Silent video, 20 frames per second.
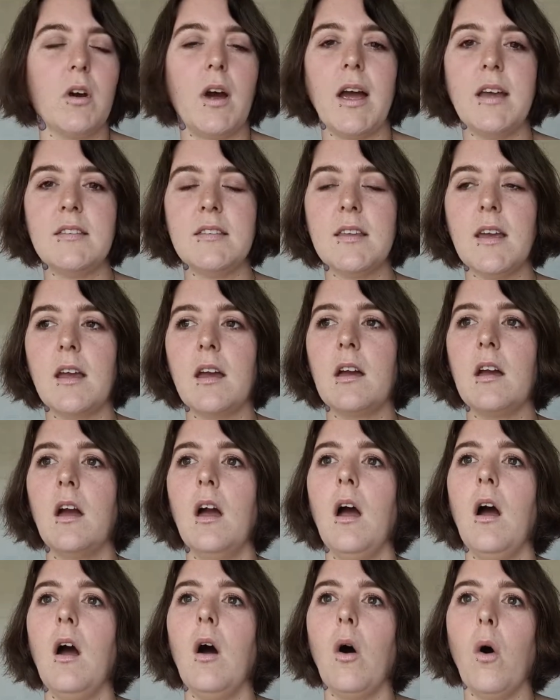I think
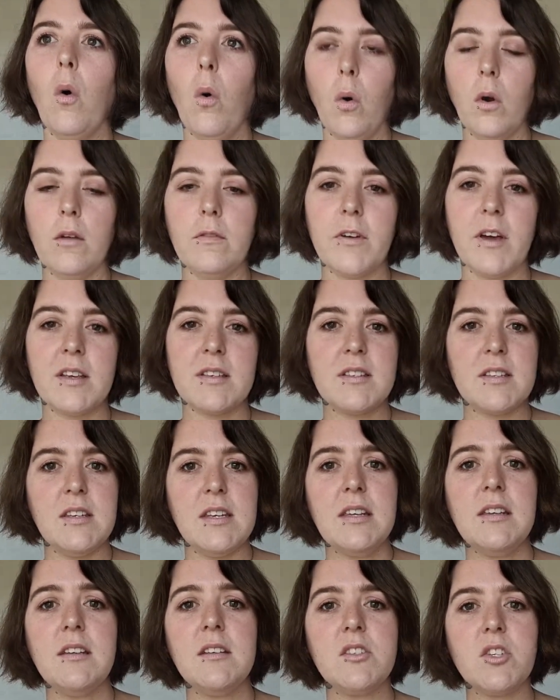all of us
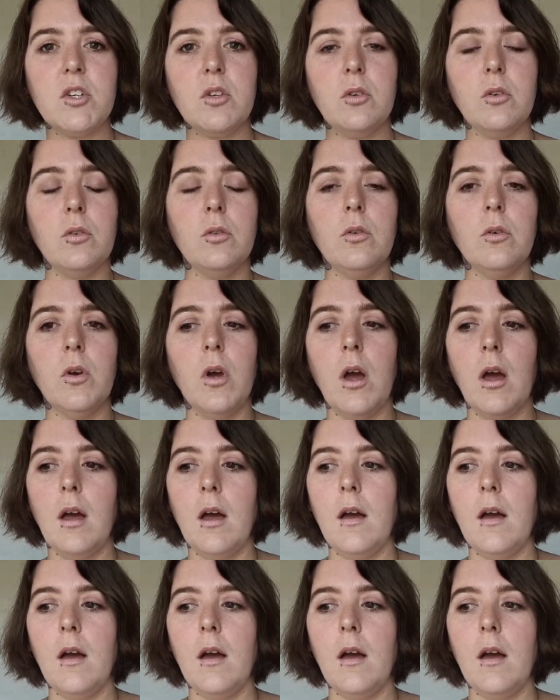need to